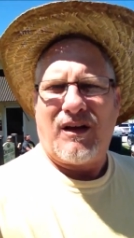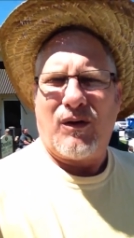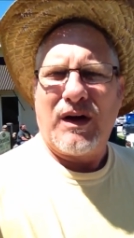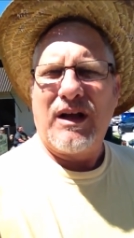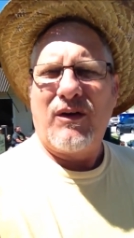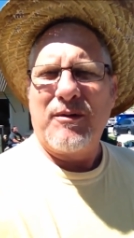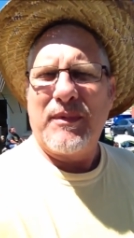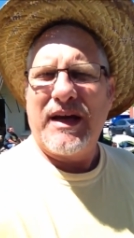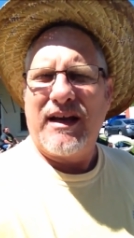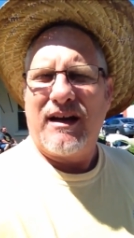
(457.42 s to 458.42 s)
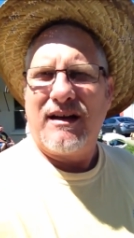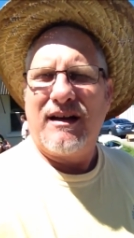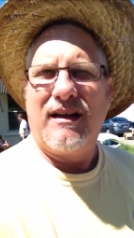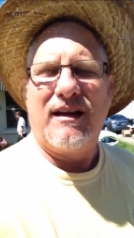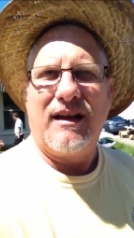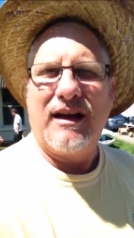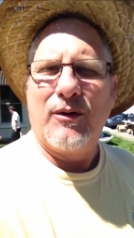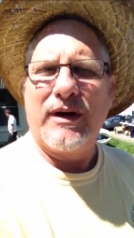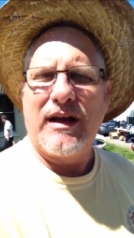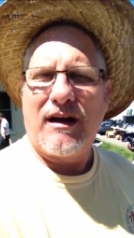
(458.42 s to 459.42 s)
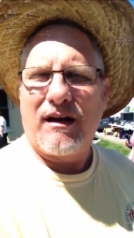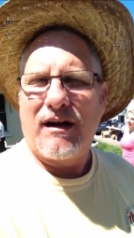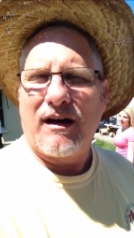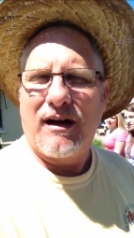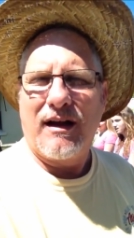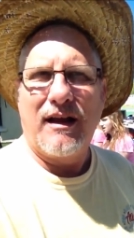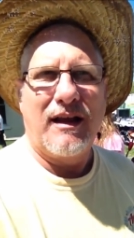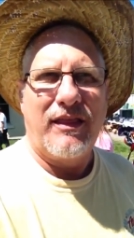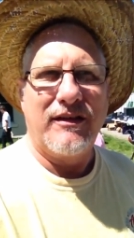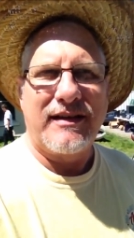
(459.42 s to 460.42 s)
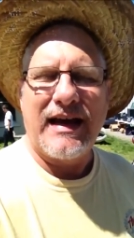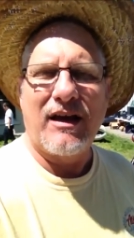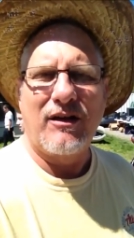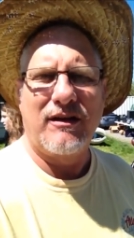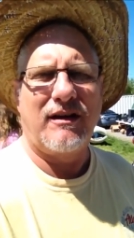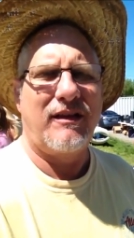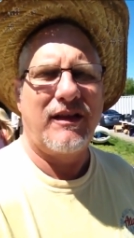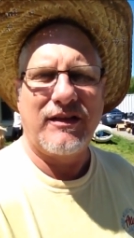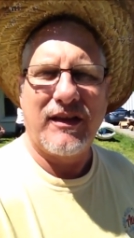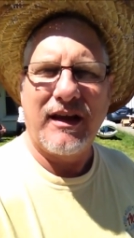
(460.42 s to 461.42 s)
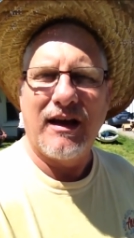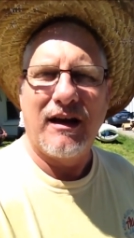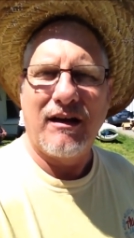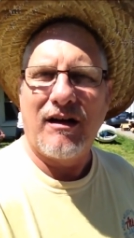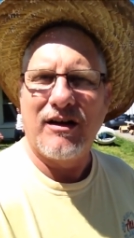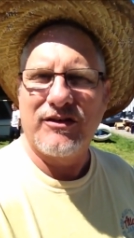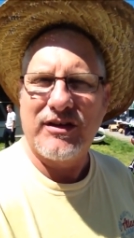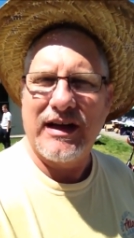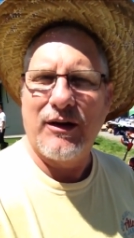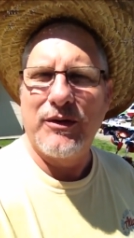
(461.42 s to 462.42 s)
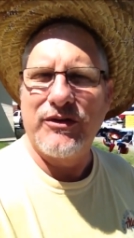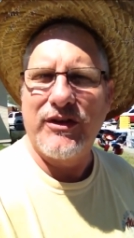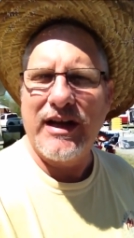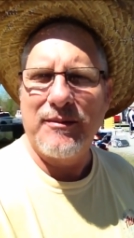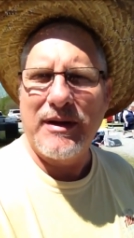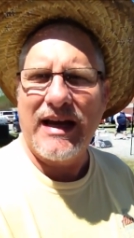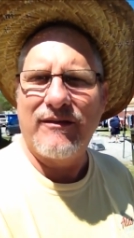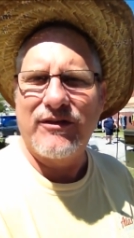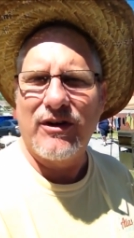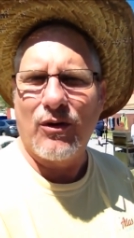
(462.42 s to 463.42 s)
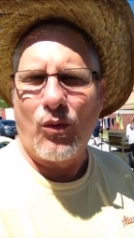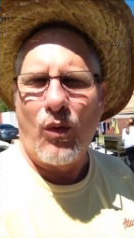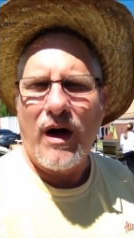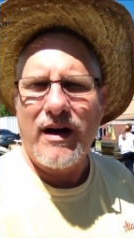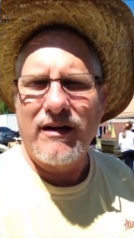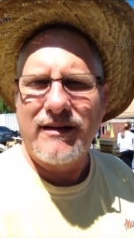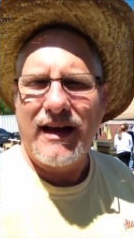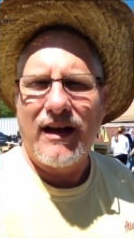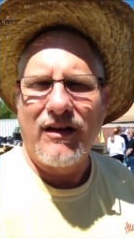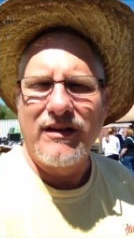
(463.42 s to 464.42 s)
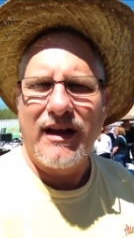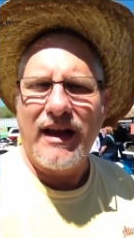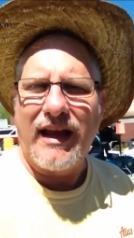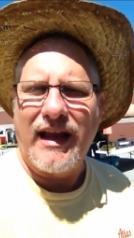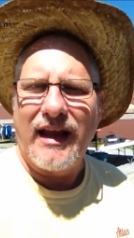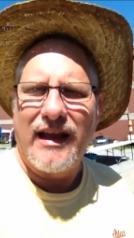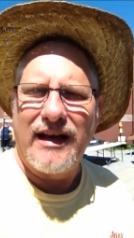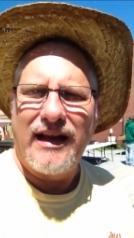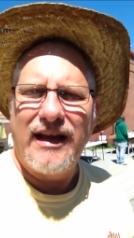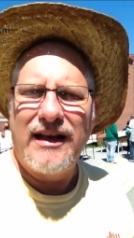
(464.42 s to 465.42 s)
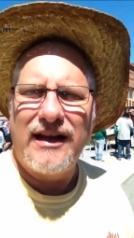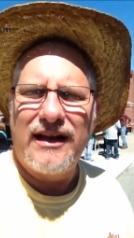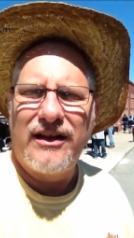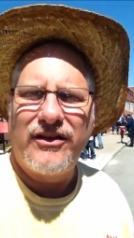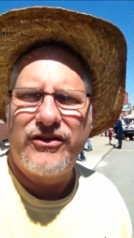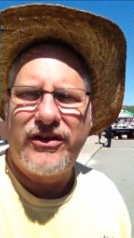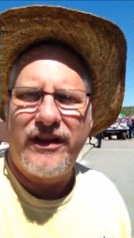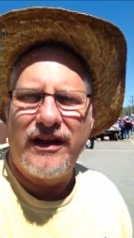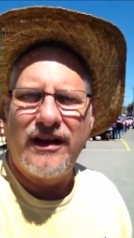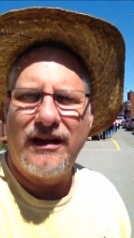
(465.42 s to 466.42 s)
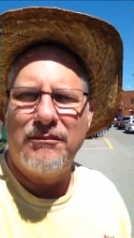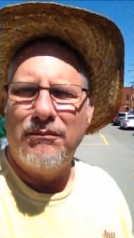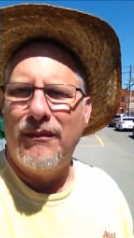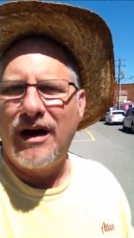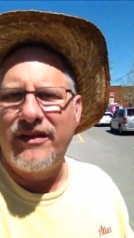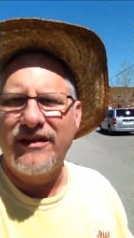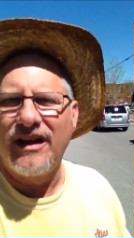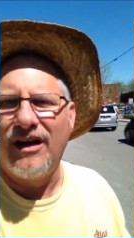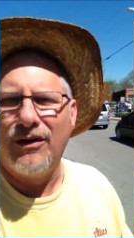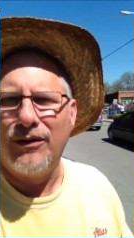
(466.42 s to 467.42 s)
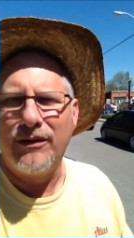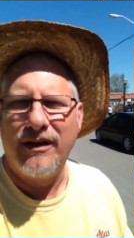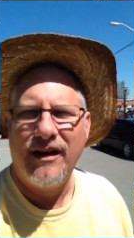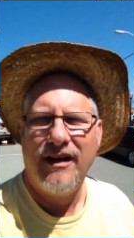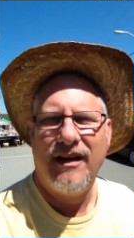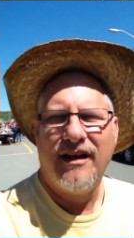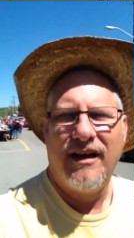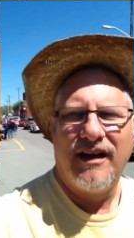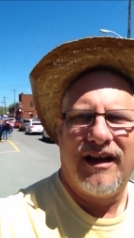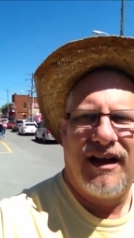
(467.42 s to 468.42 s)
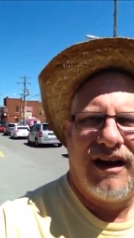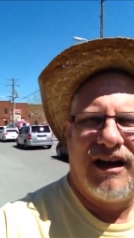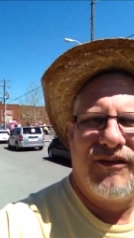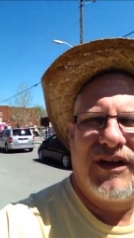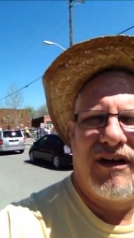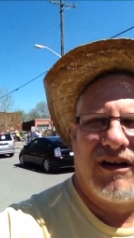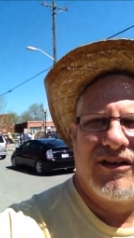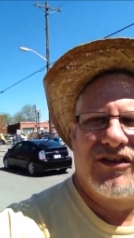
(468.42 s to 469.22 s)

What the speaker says: Well, we made it. Here we are. The town that the yard sale was named after, Watertown, and it is the mother lode of yard